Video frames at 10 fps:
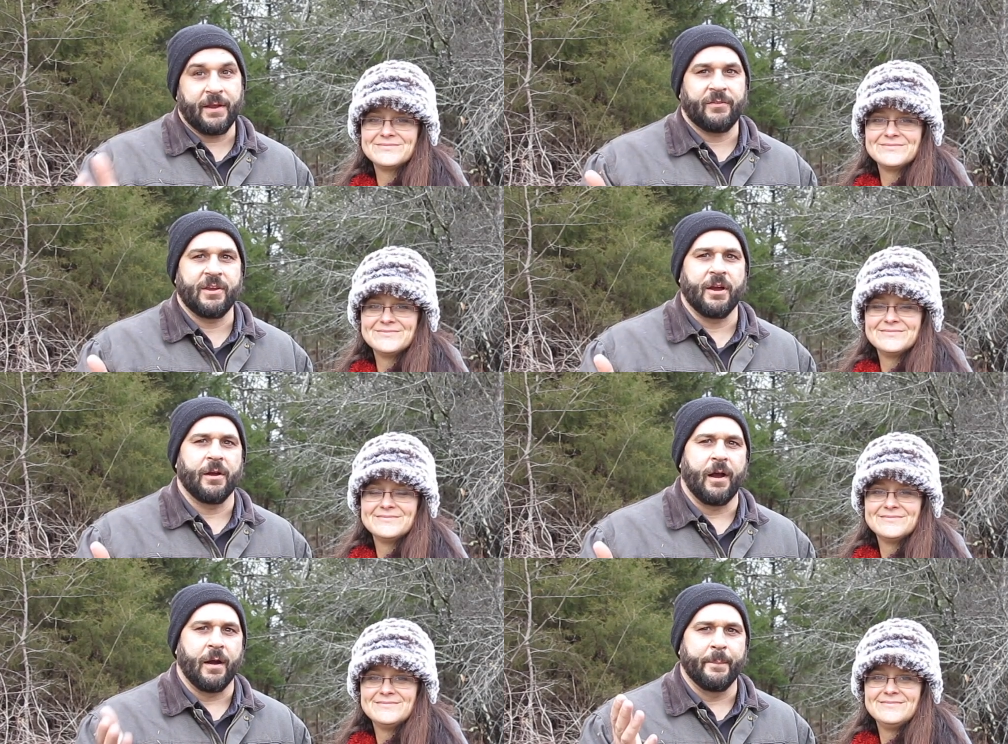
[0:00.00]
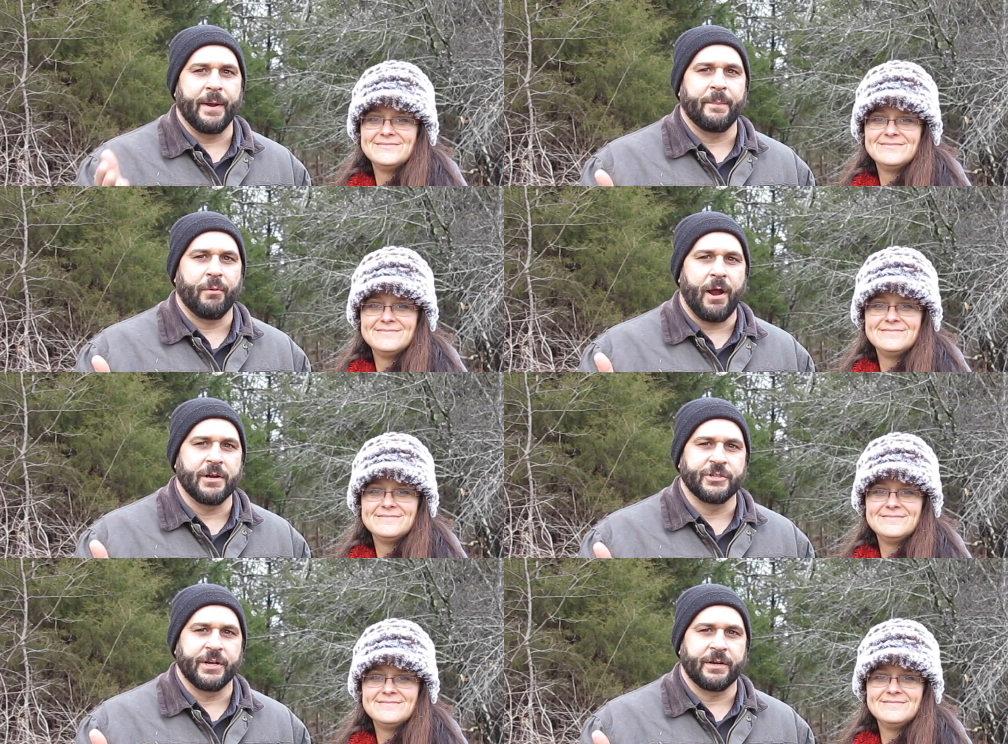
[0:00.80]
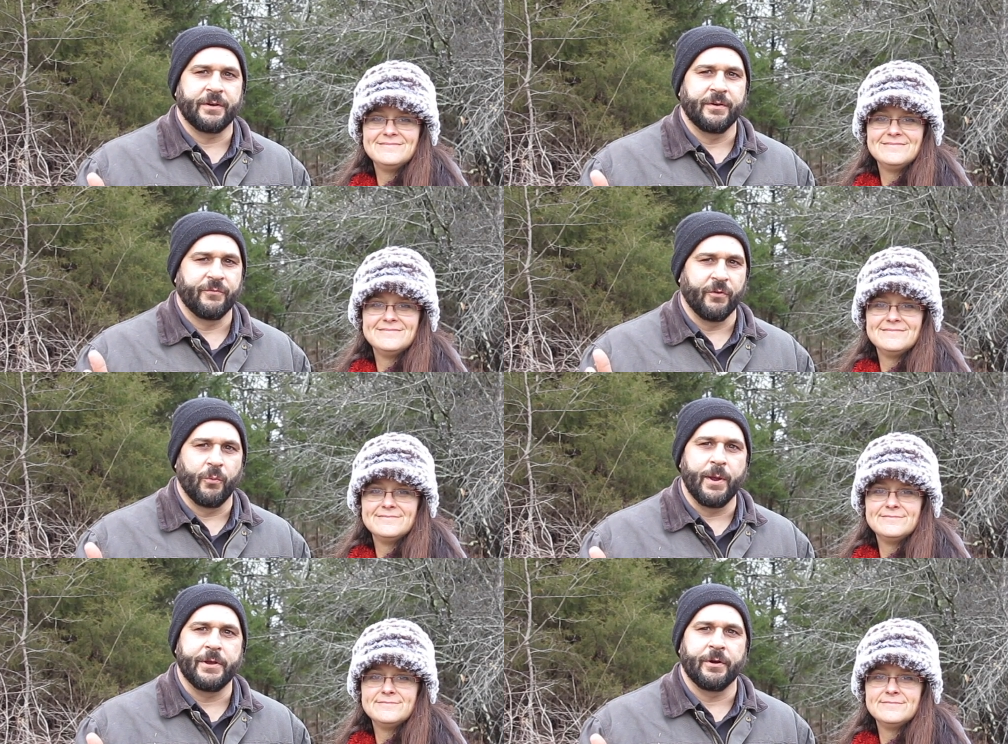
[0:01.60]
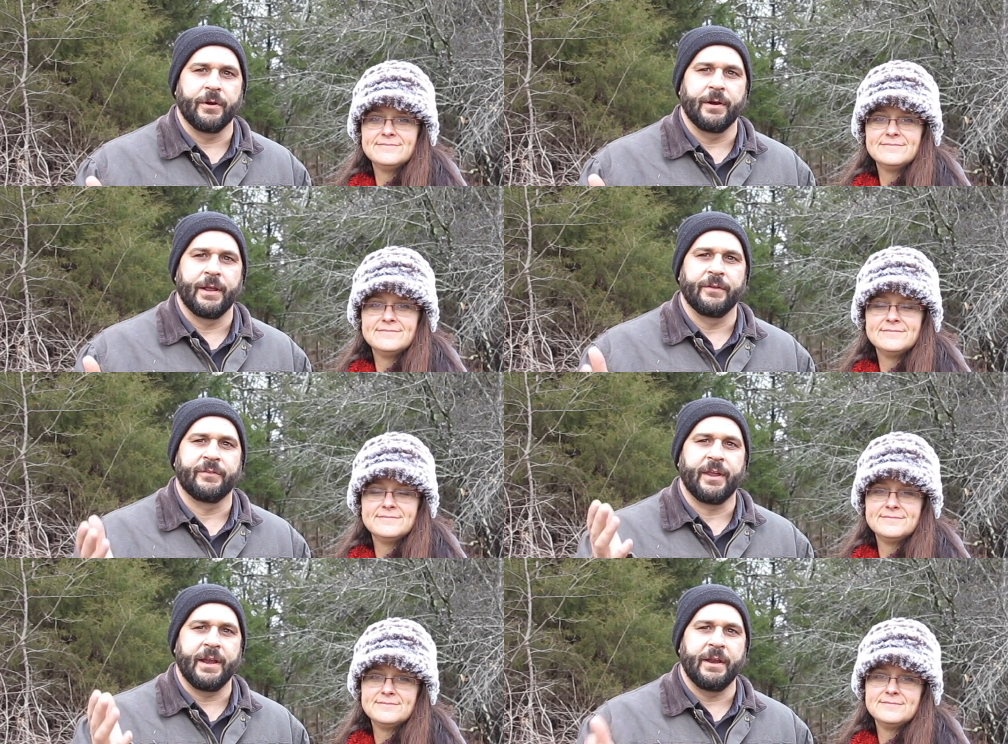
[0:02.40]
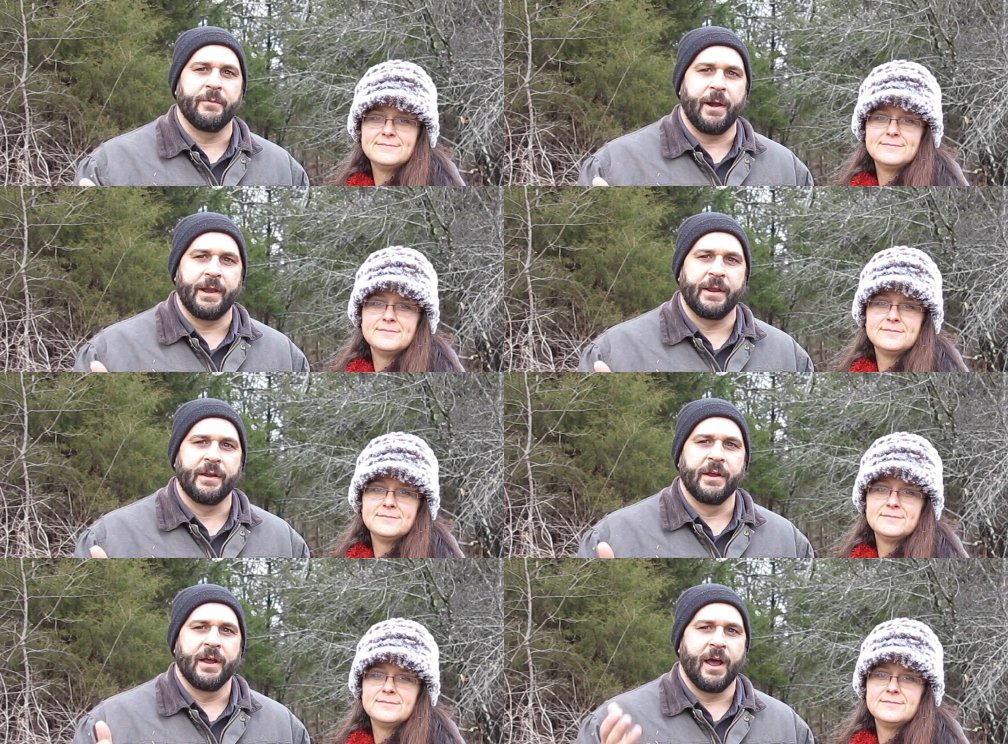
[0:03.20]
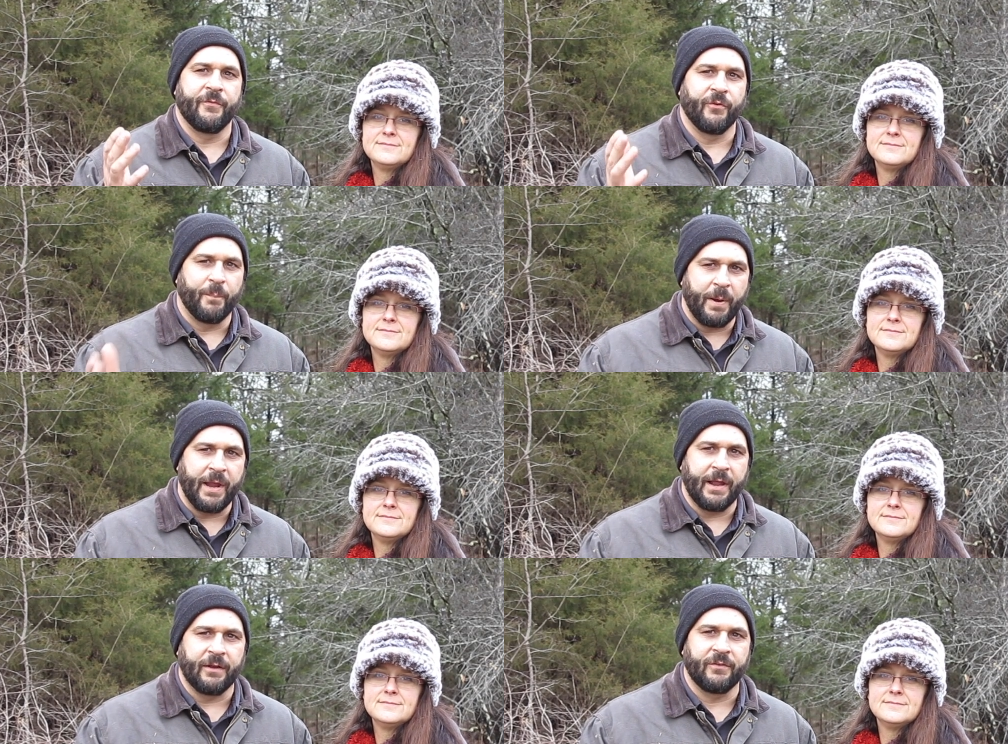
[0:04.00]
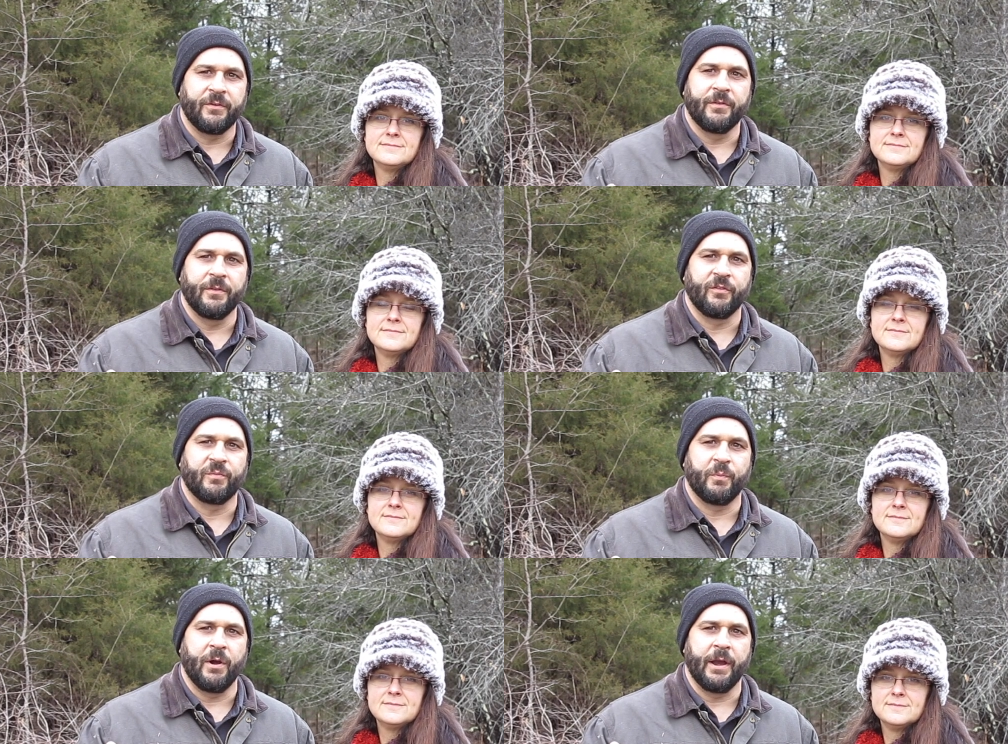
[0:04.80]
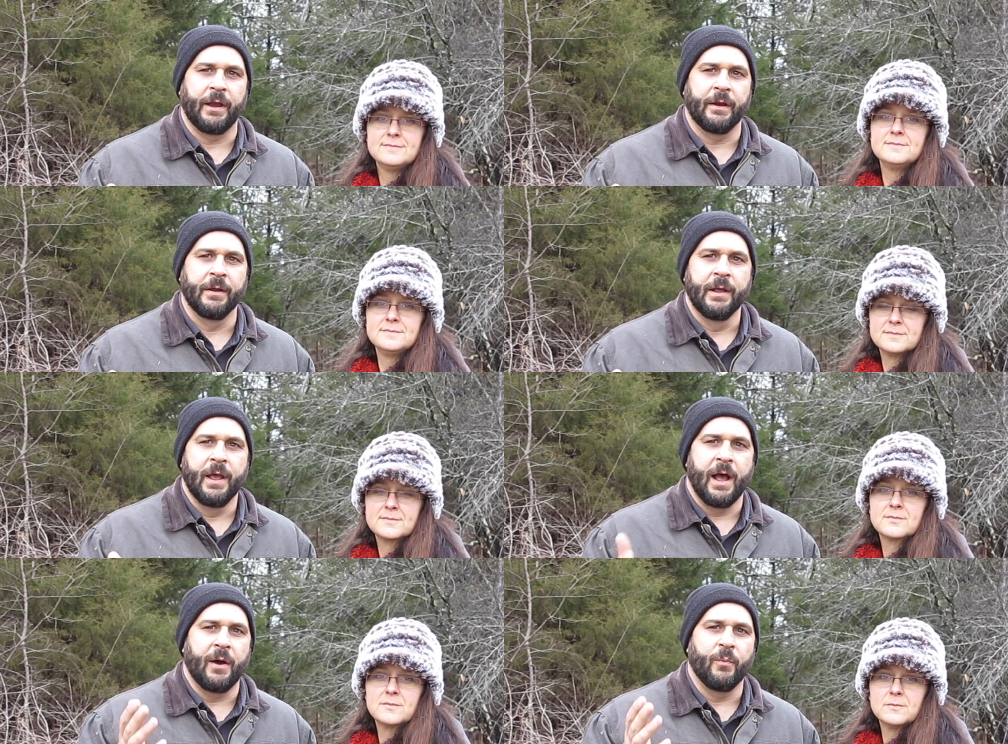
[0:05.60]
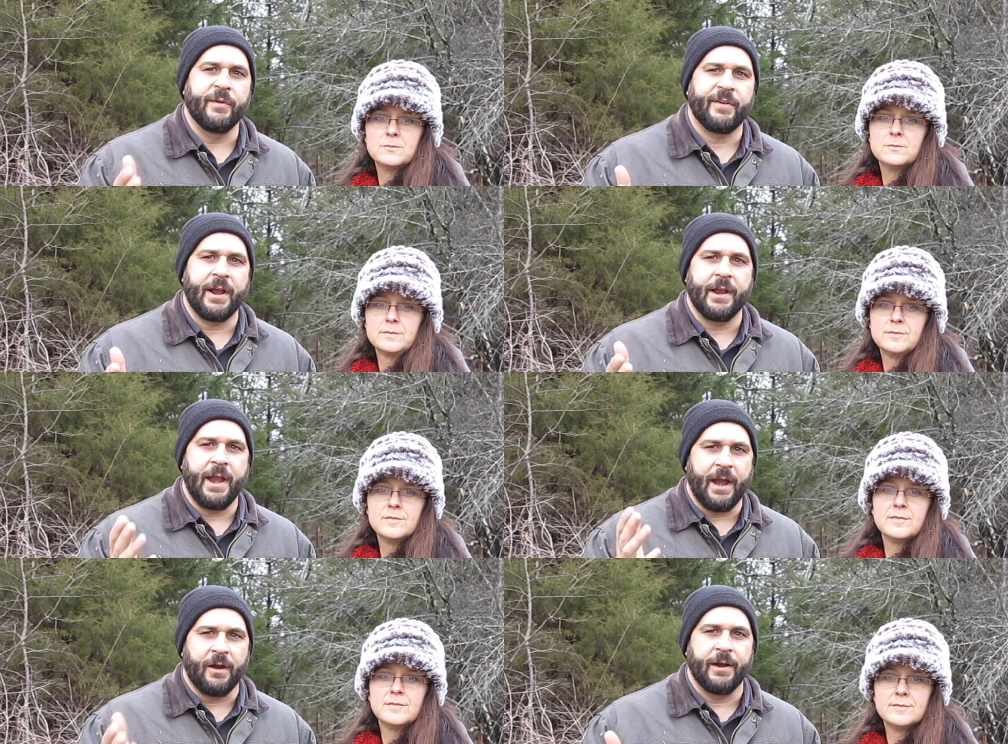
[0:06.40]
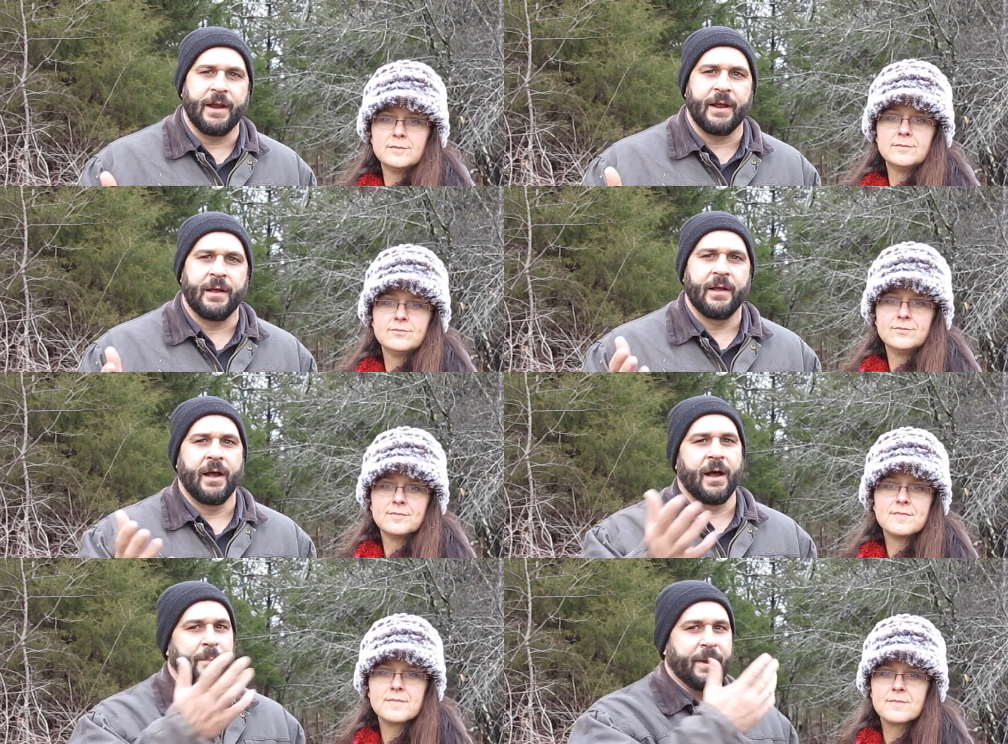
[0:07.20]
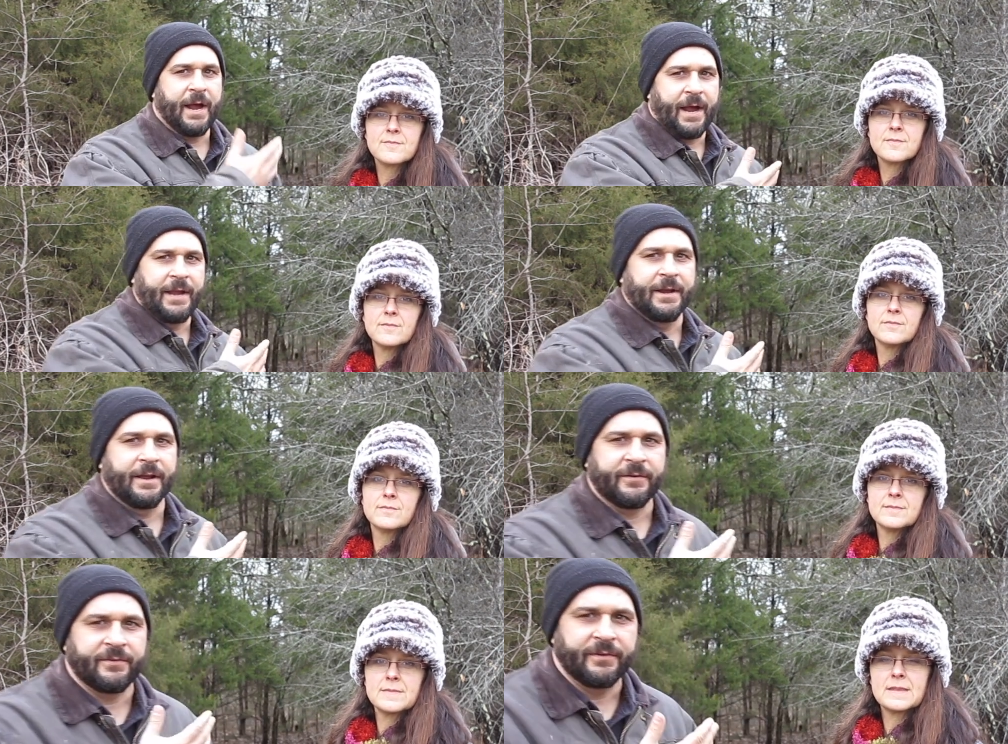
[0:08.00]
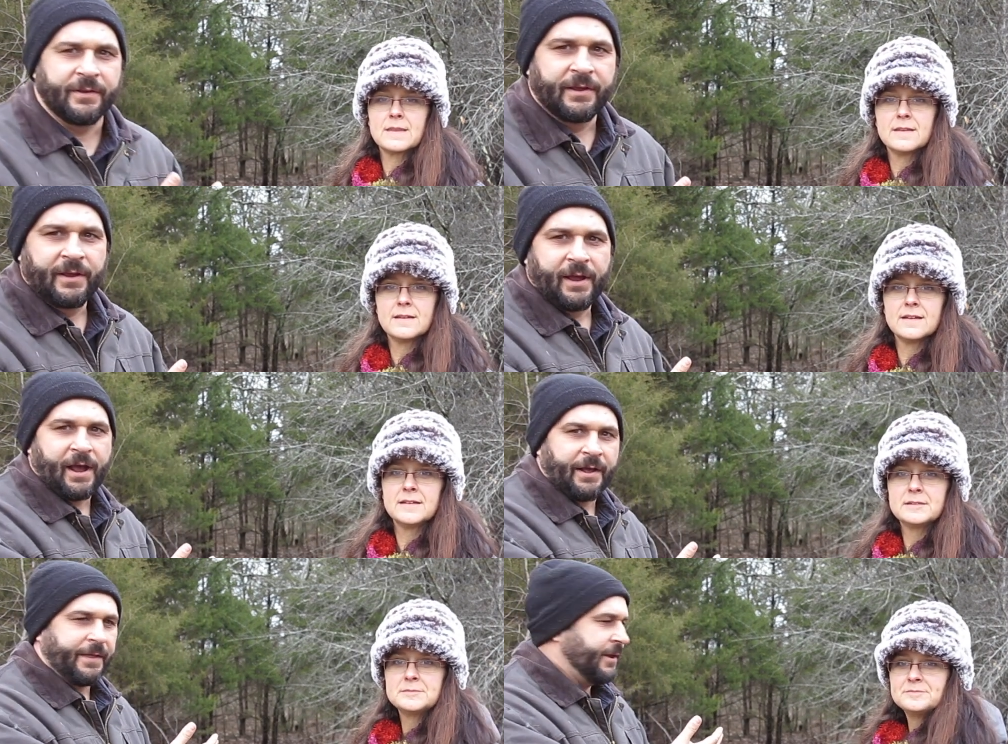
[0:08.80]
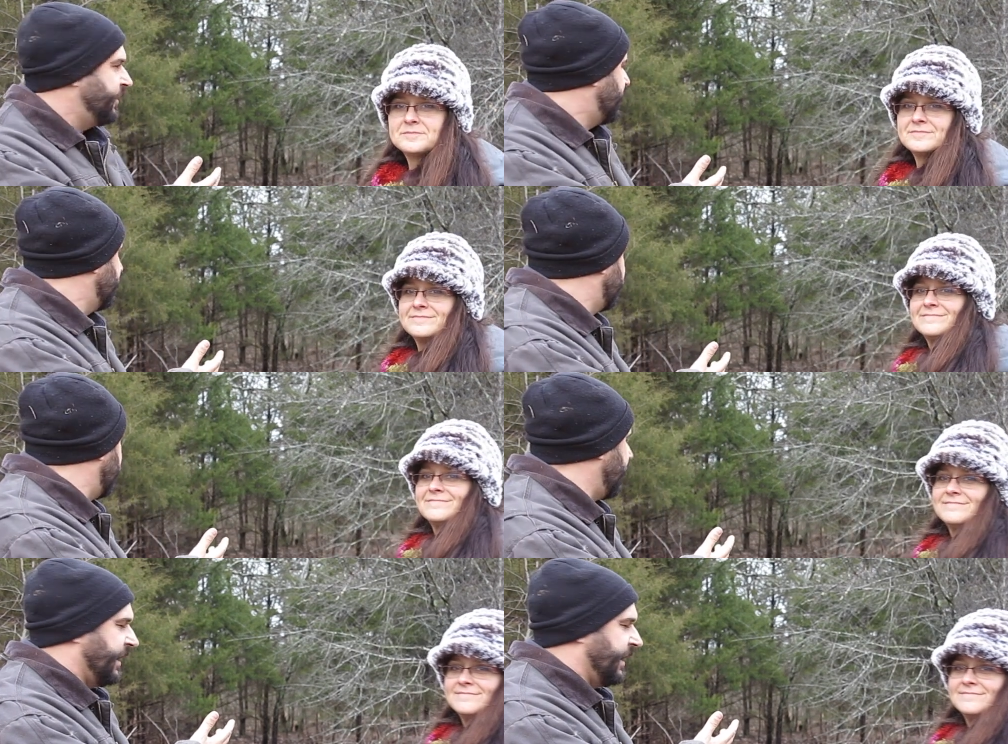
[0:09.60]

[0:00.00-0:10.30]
Speaker 1: This year, our big project for the winter is getting ready uh, for pigs this spring. Uh, we've got an area uh, behind us uh, that you can see